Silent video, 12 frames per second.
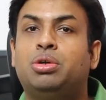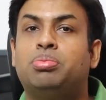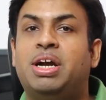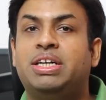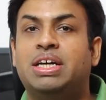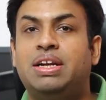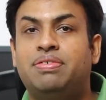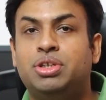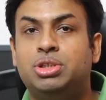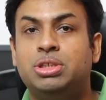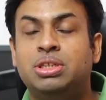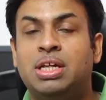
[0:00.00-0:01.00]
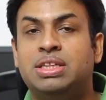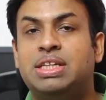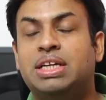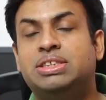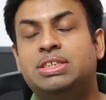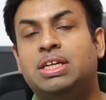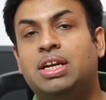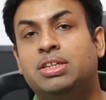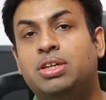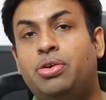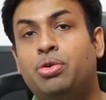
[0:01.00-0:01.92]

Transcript: to my television, that's in another